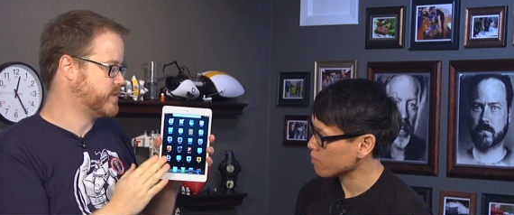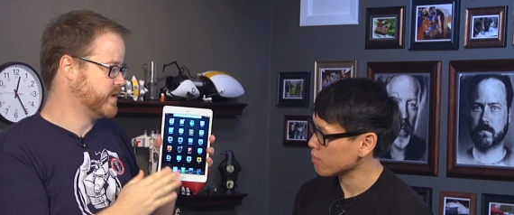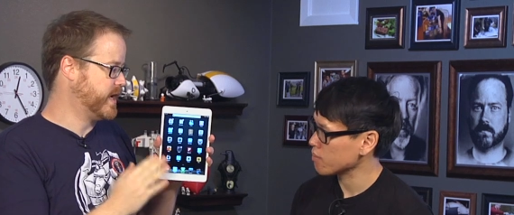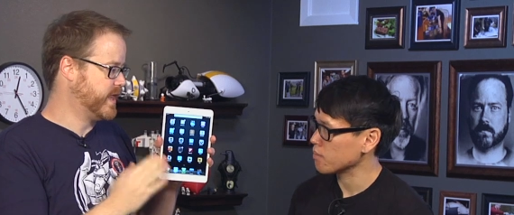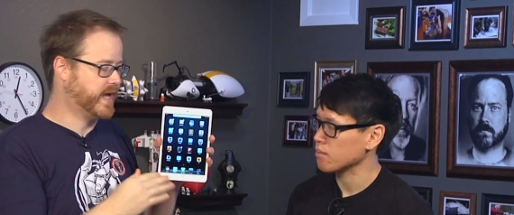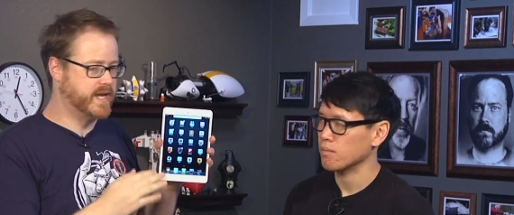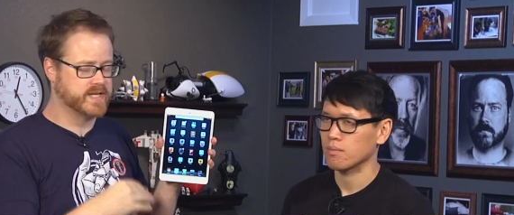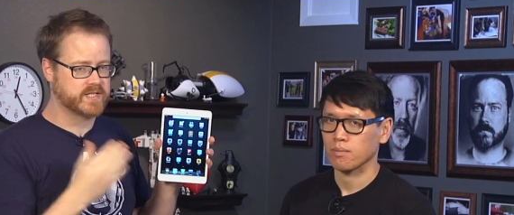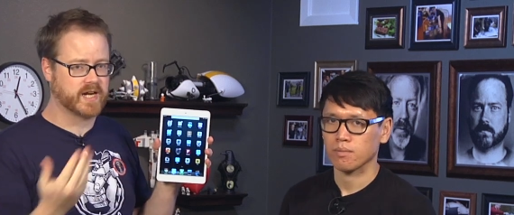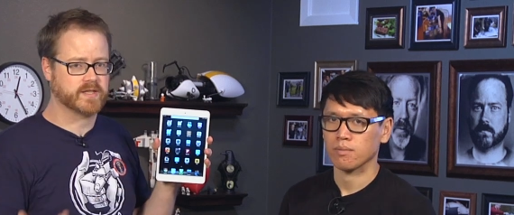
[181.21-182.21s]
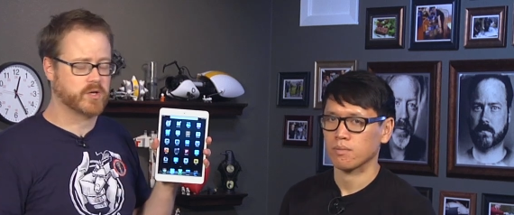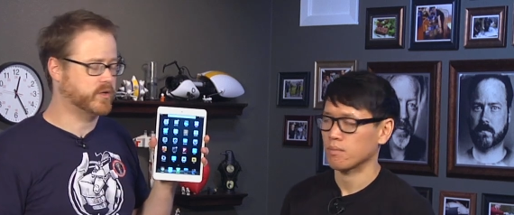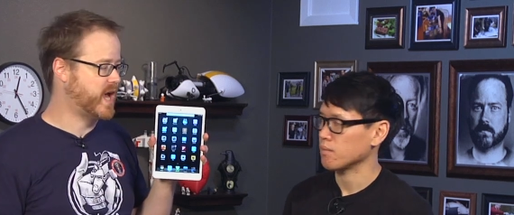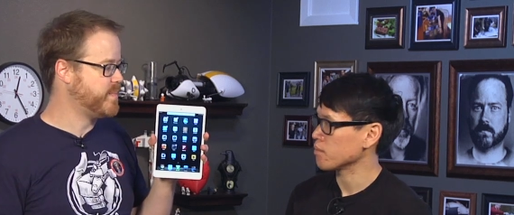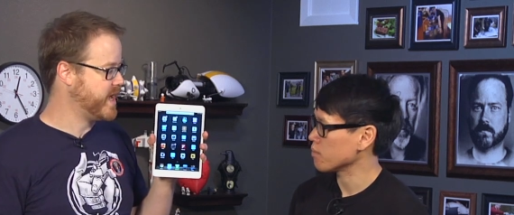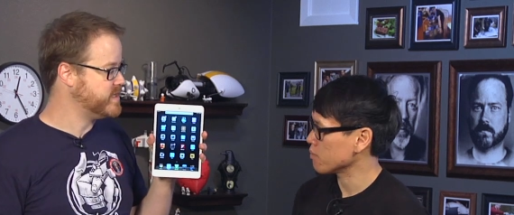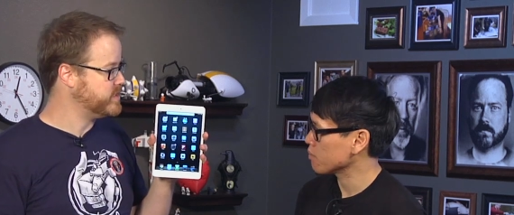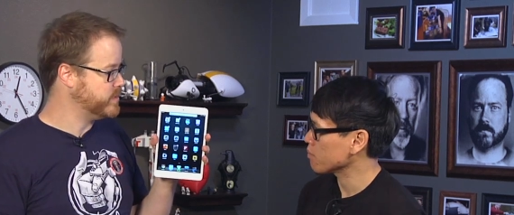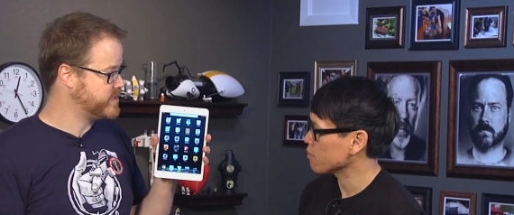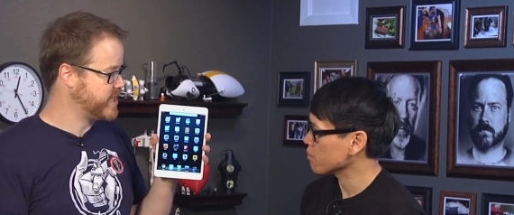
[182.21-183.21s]
Speaker 1: to like I dusted out the old iPad 2
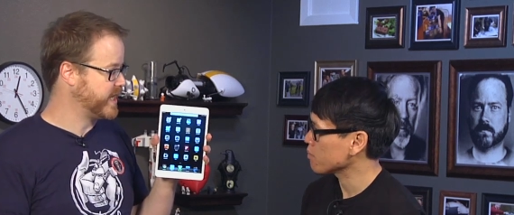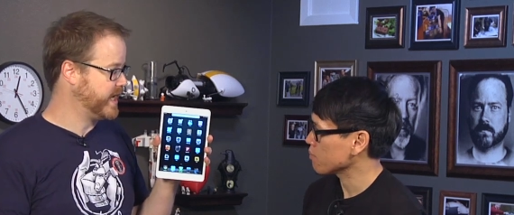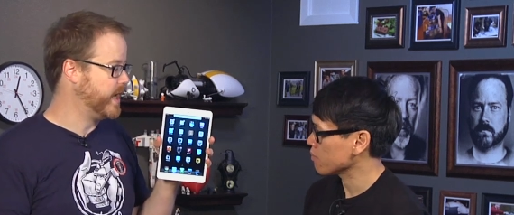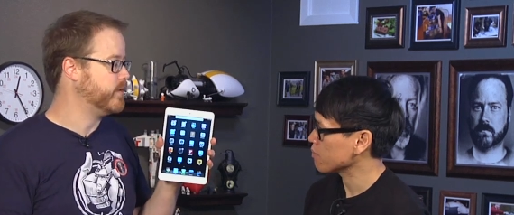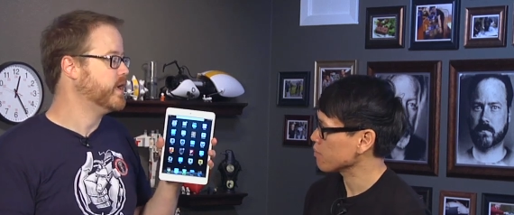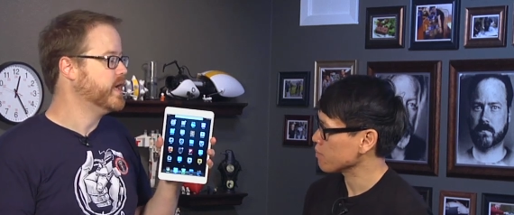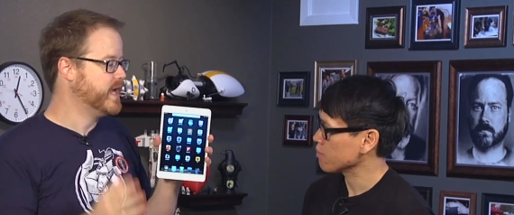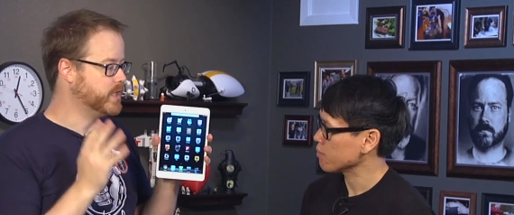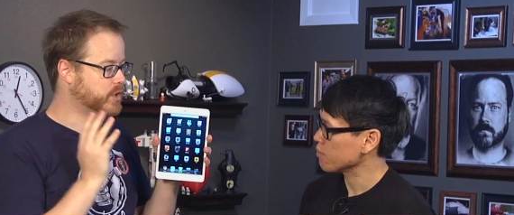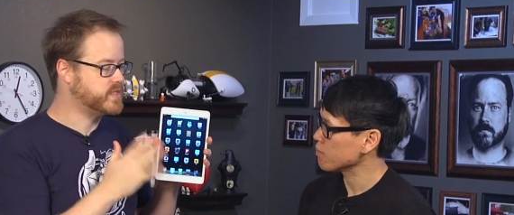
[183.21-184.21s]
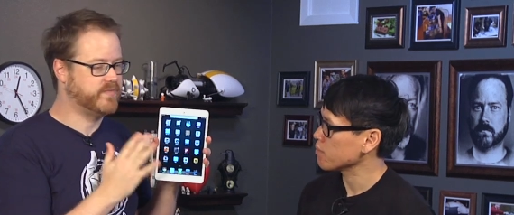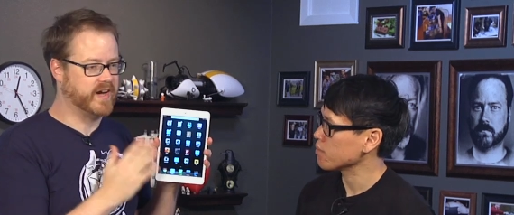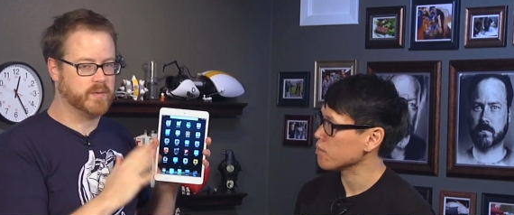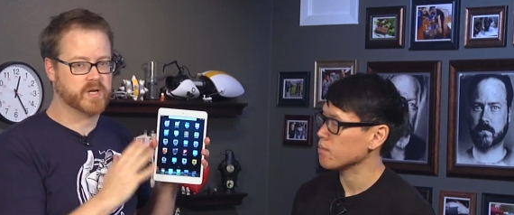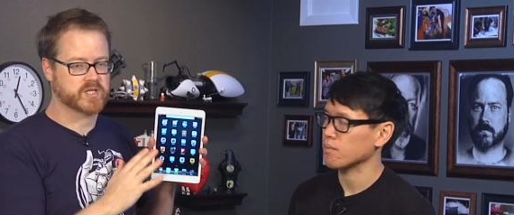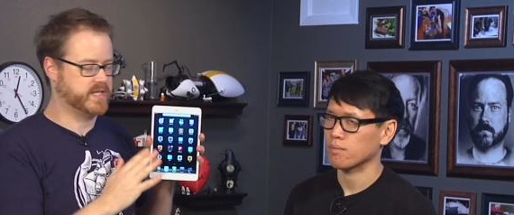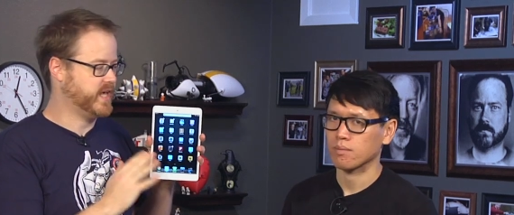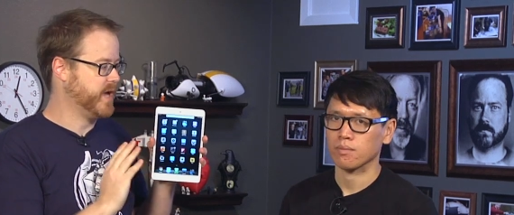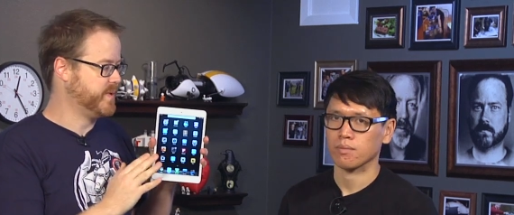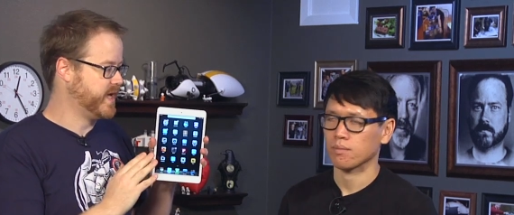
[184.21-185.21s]
to check it out. It looks very much like the
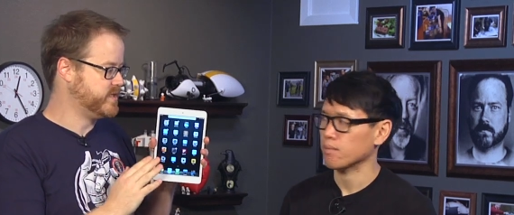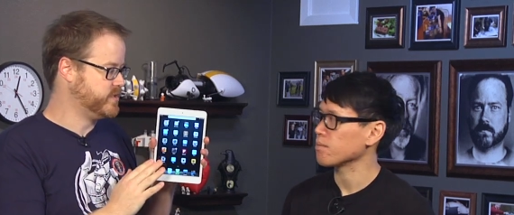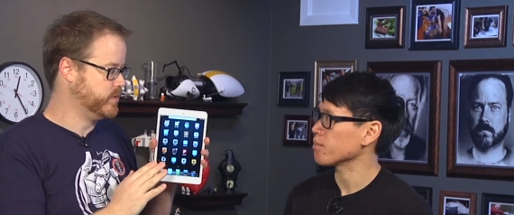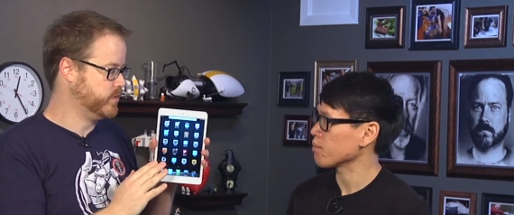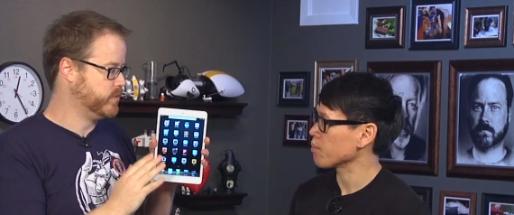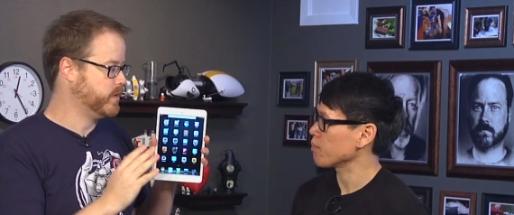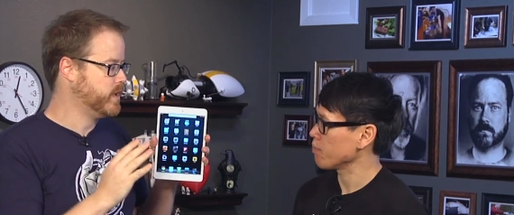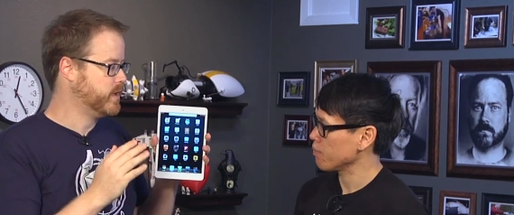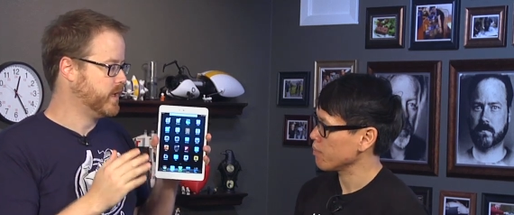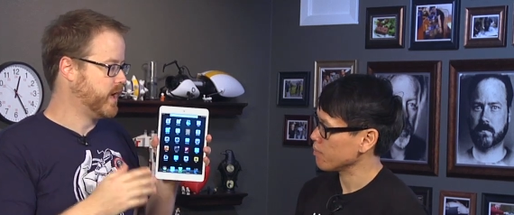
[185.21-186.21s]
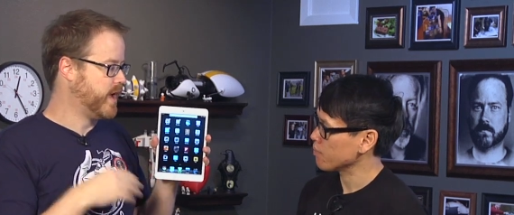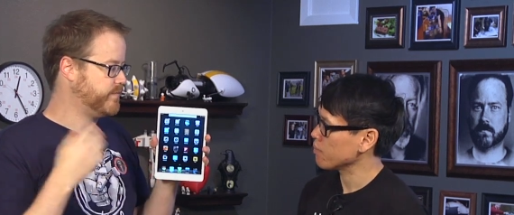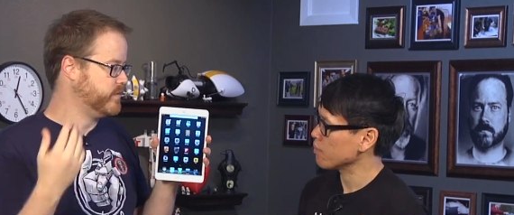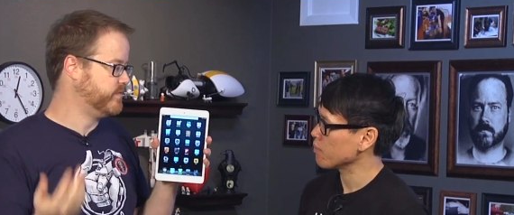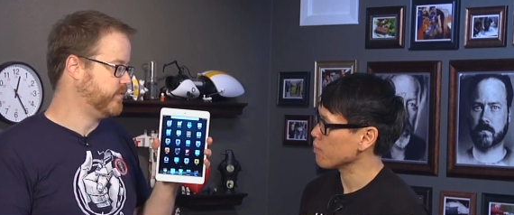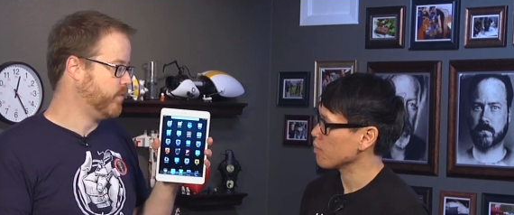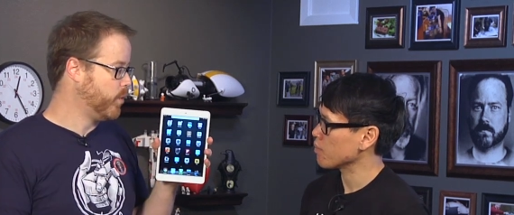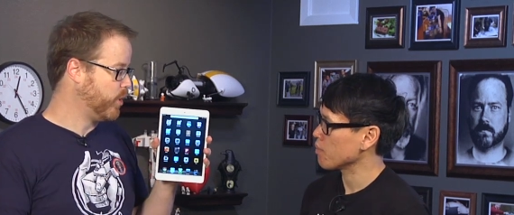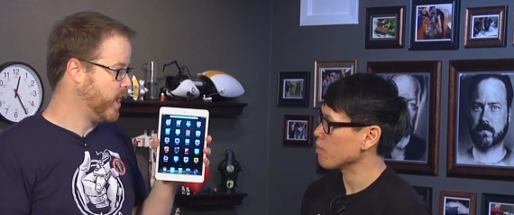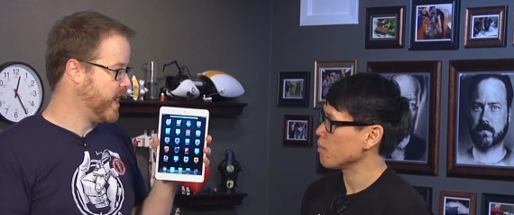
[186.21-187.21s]
iPad 2, uh, iPhone
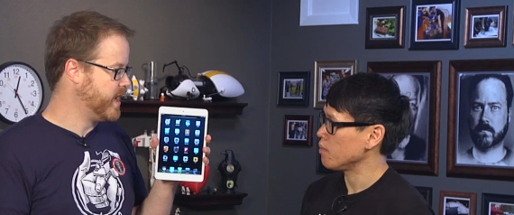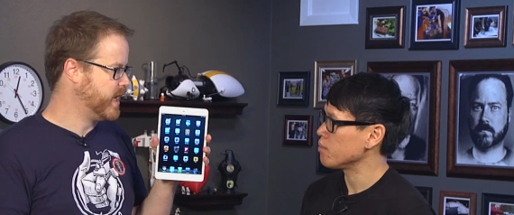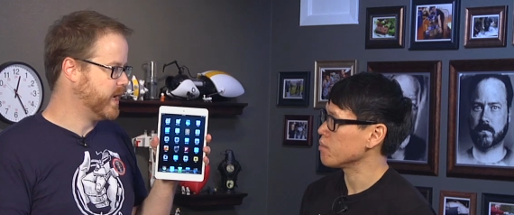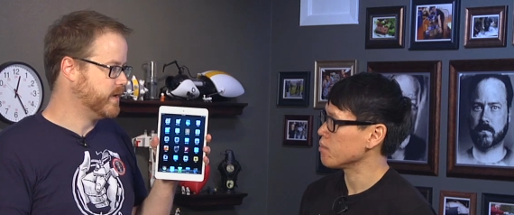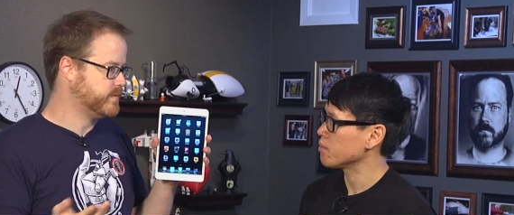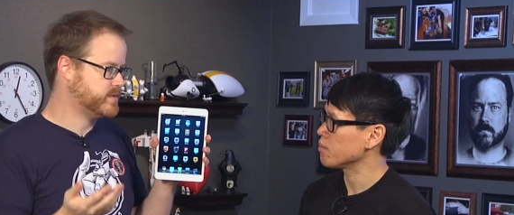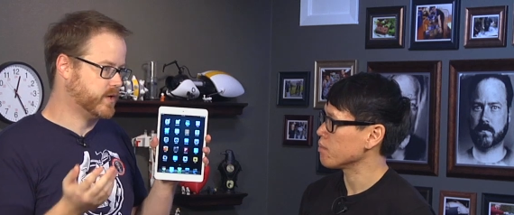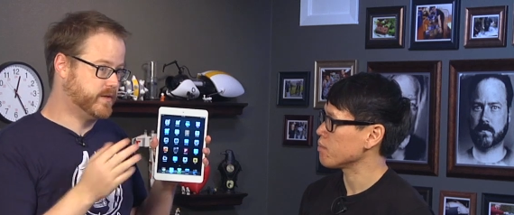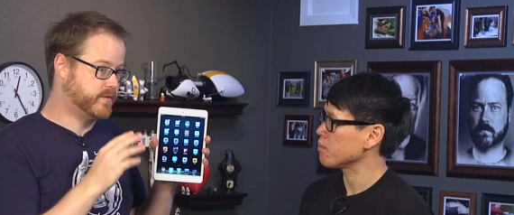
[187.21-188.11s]
4 uh, sorry,